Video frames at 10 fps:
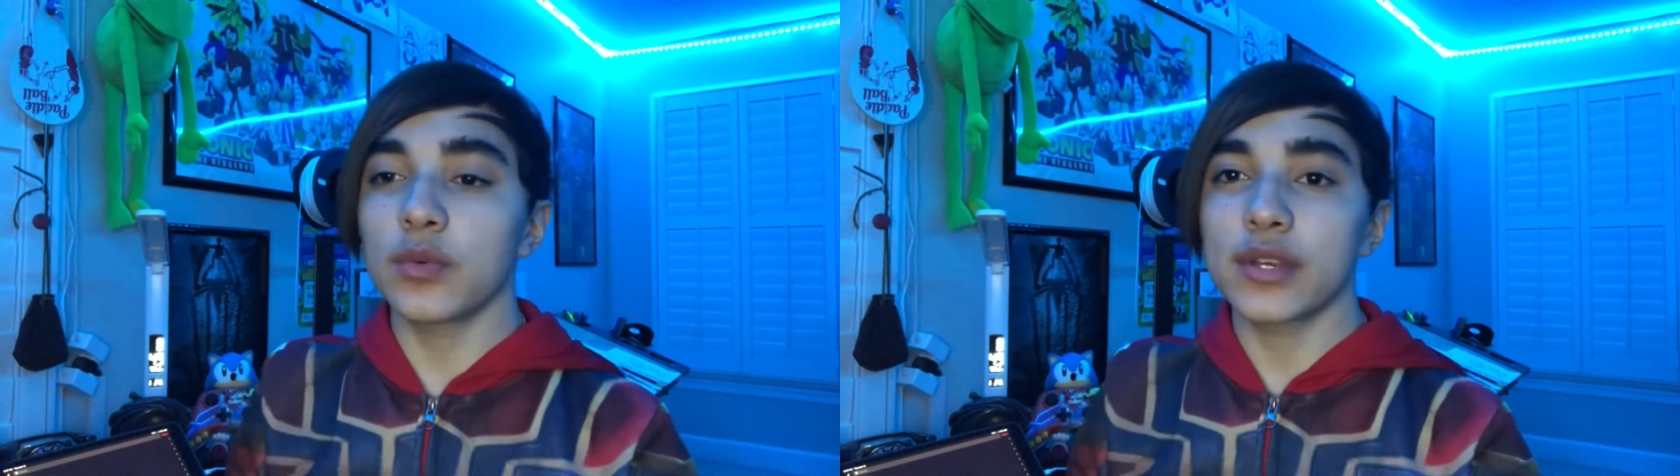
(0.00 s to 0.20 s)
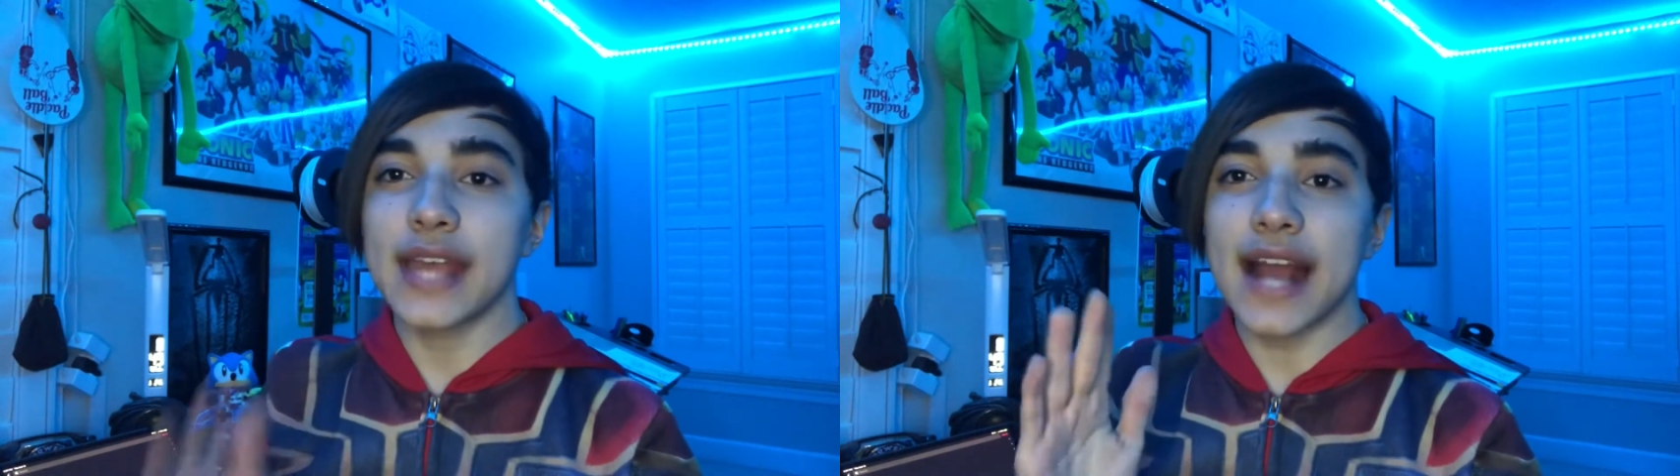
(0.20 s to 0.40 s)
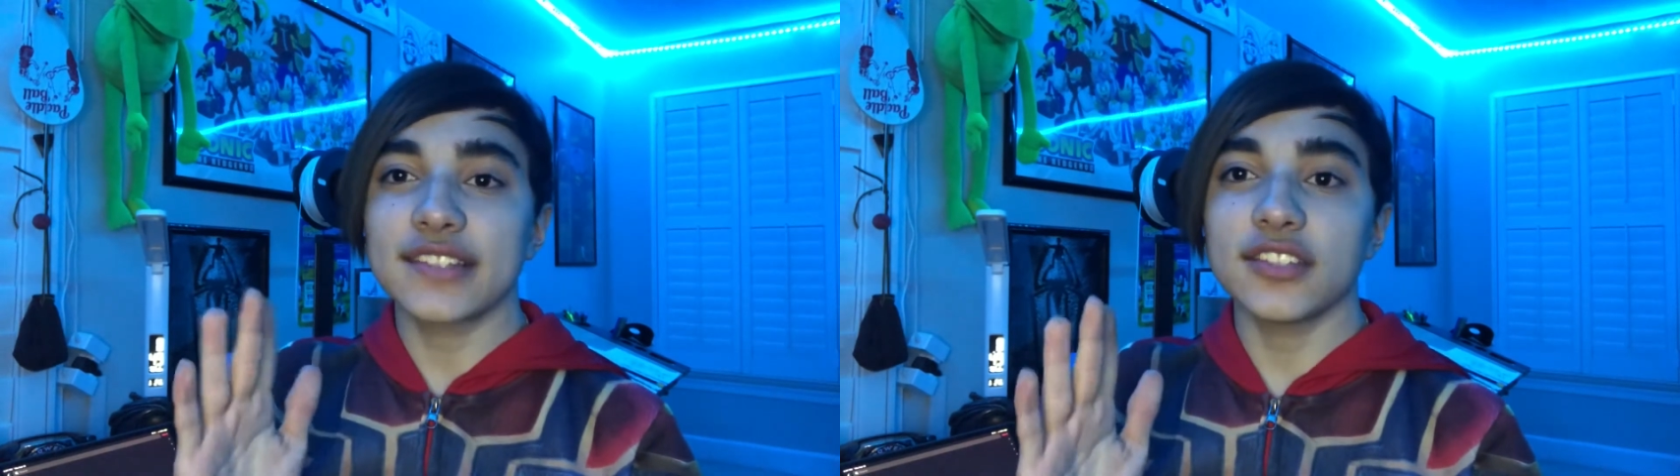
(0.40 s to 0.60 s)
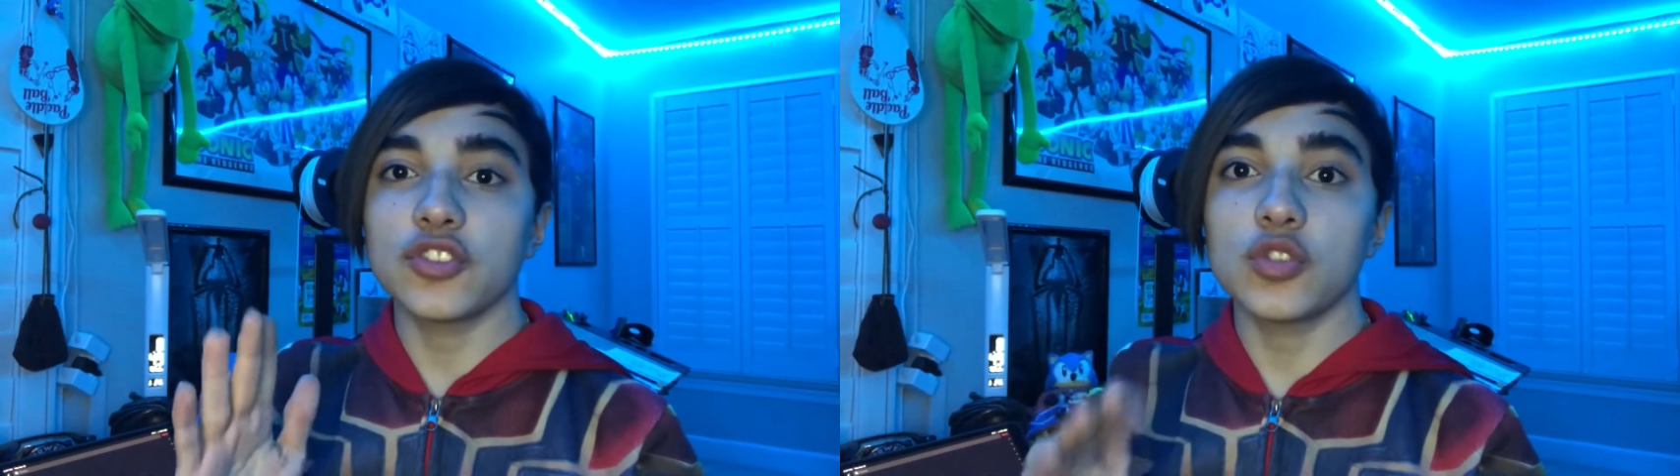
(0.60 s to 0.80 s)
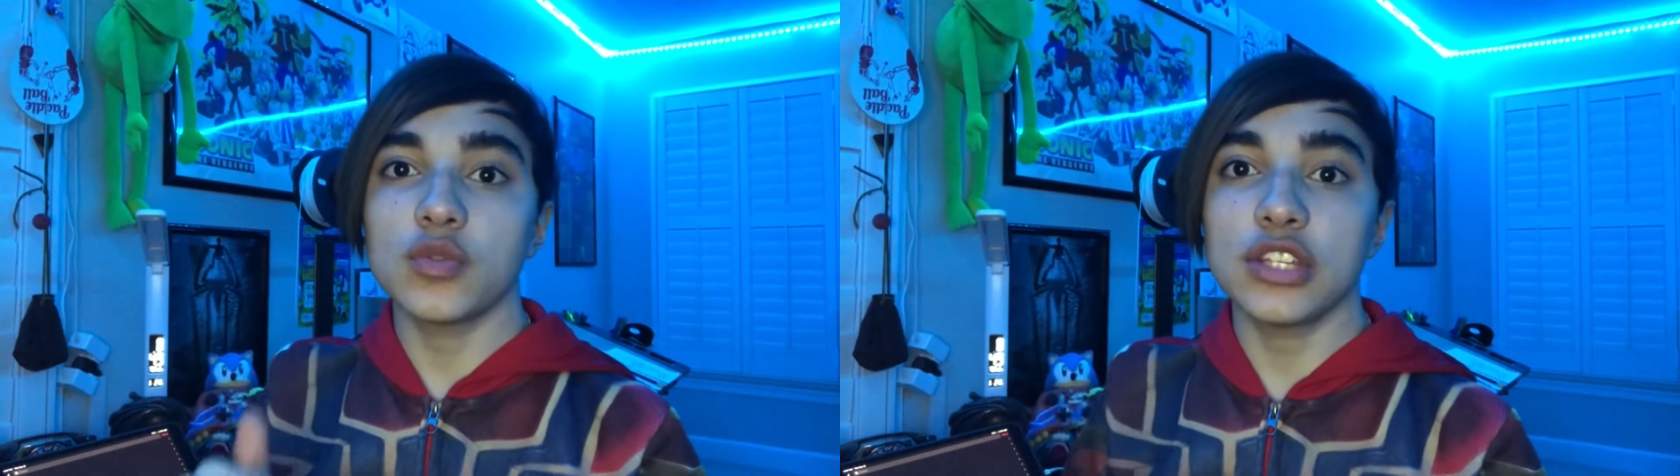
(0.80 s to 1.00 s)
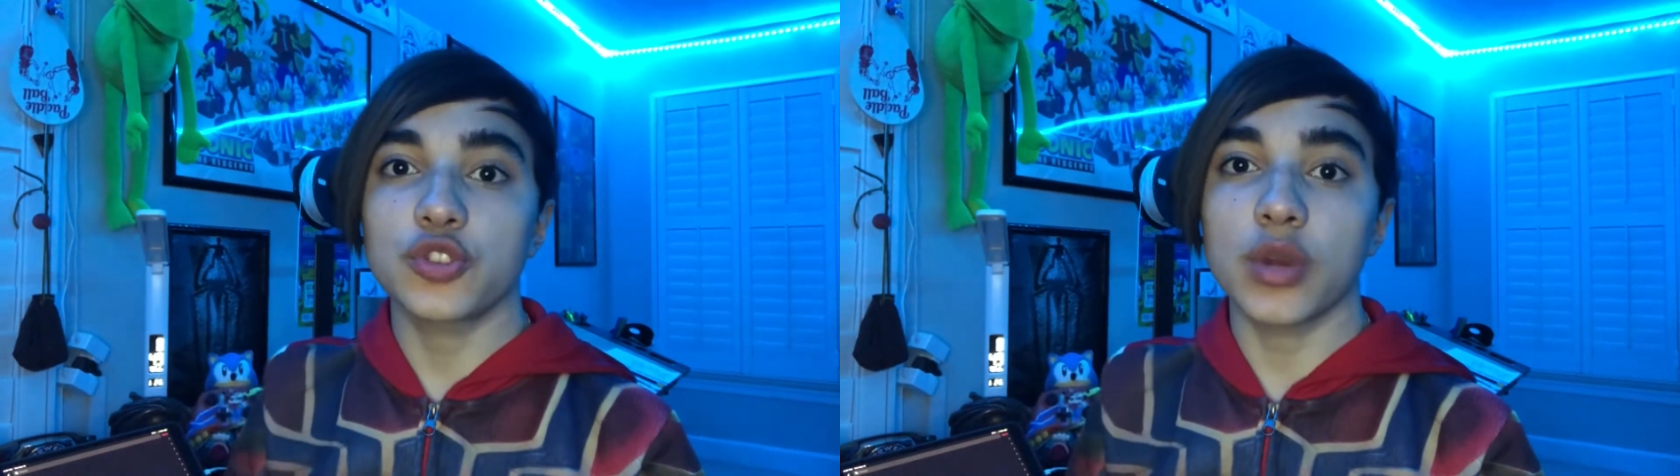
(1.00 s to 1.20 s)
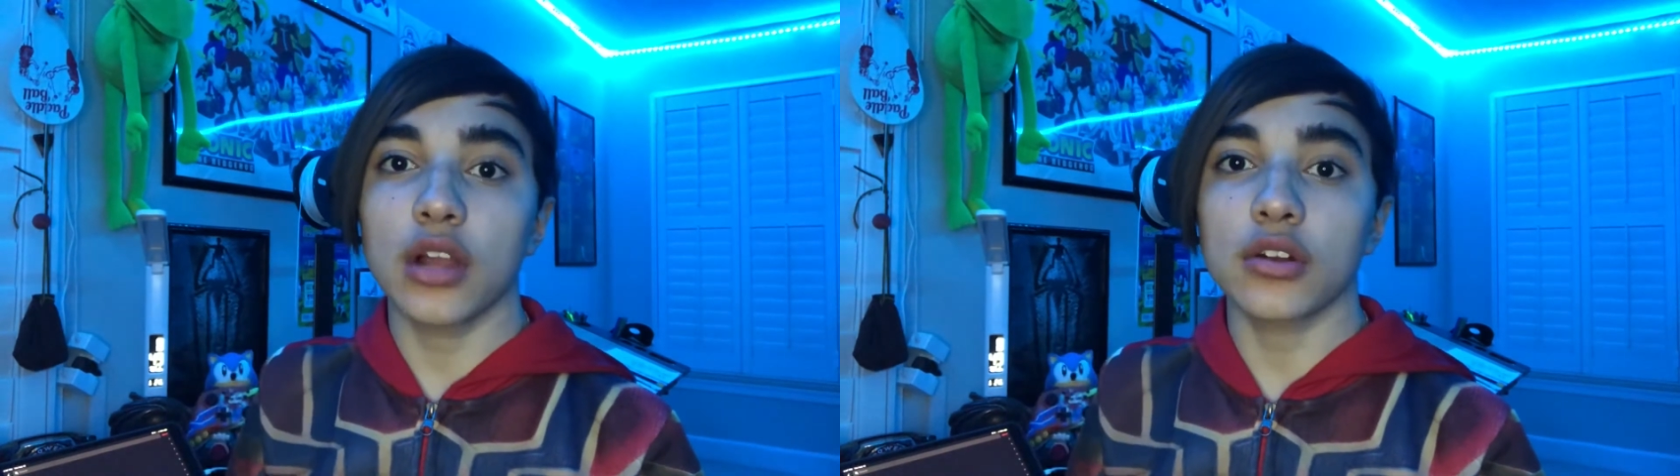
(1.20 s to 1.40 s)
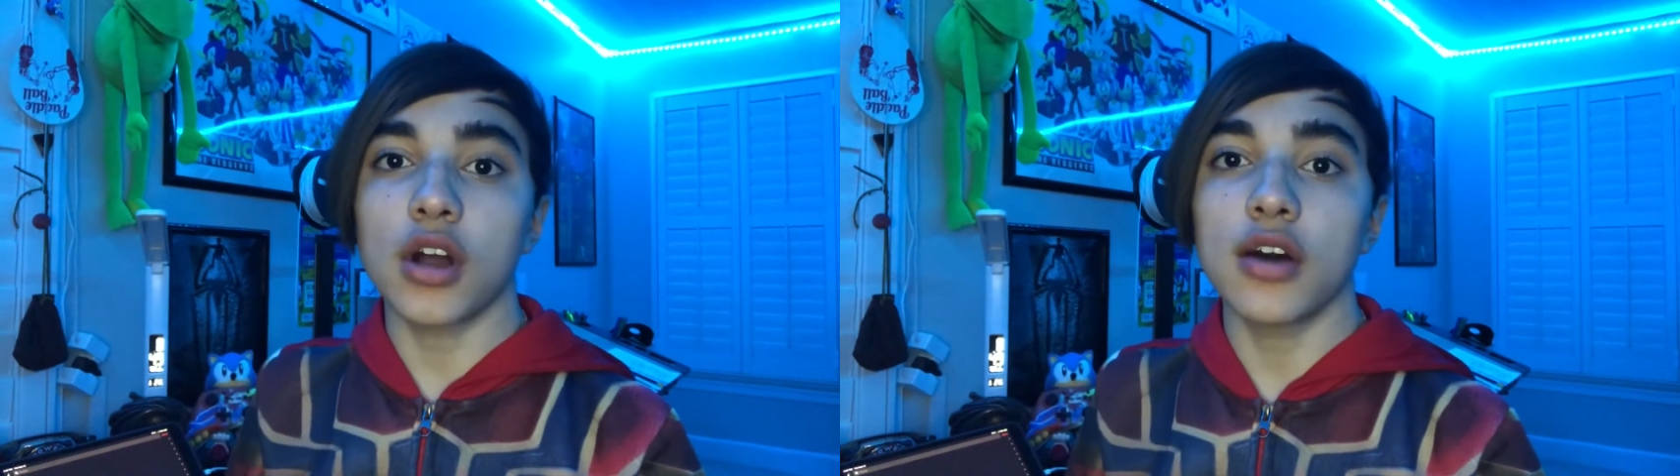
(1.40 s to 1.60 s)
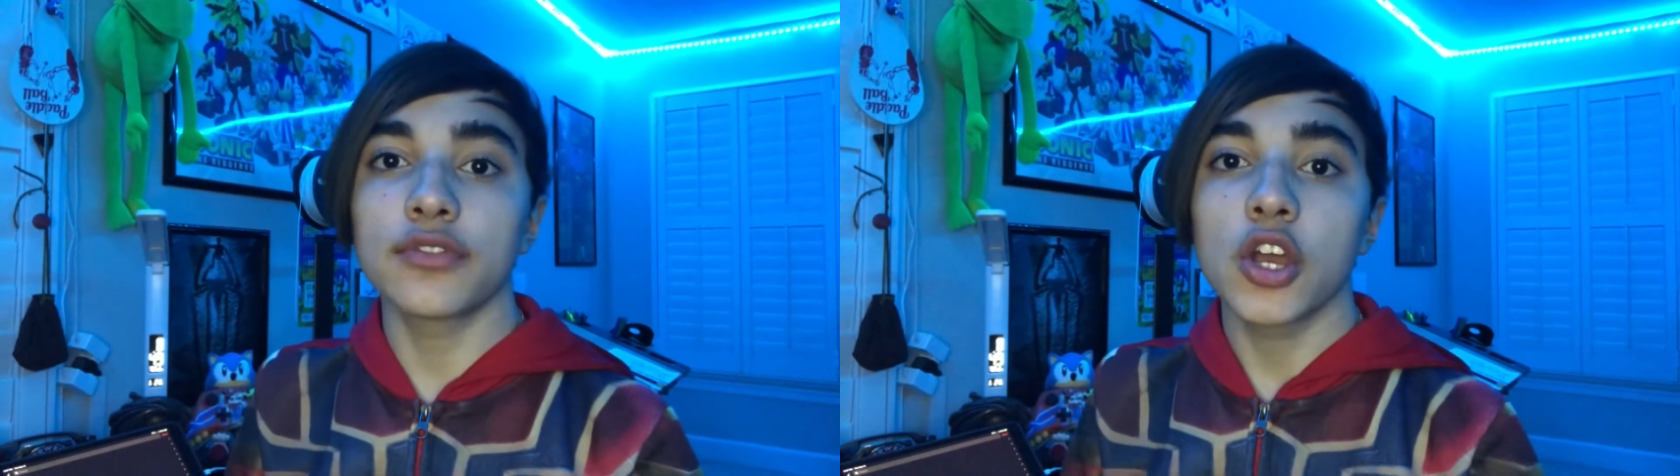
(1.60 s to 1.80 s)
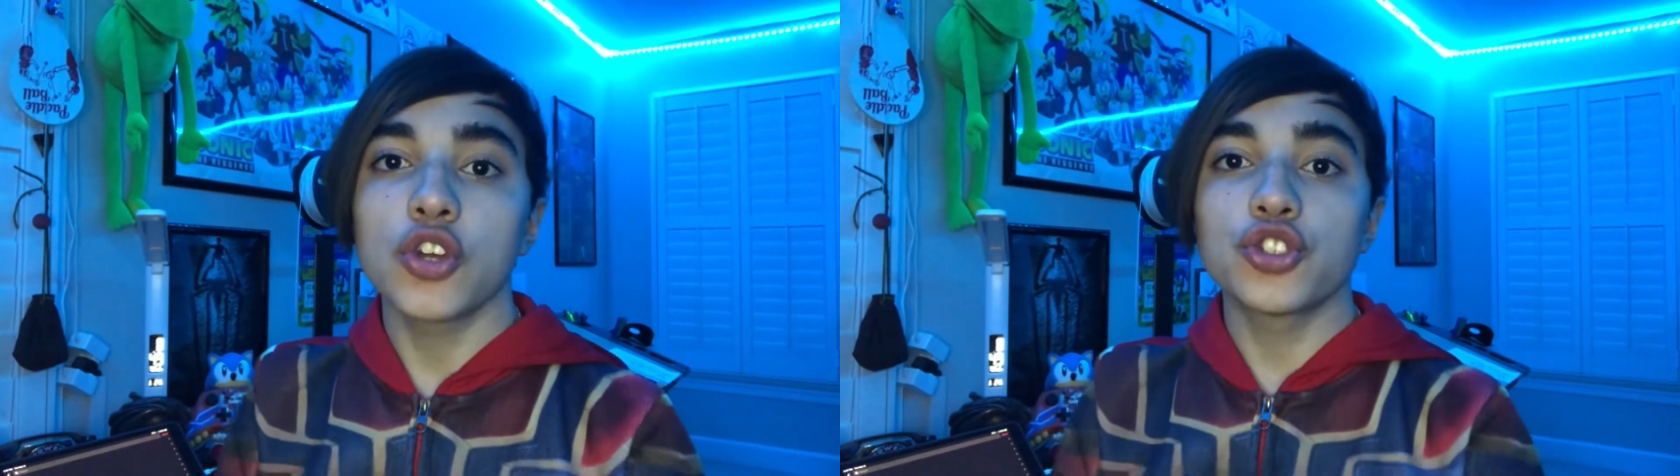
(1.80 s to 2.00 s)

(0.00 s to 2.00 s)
reacting to the trailer of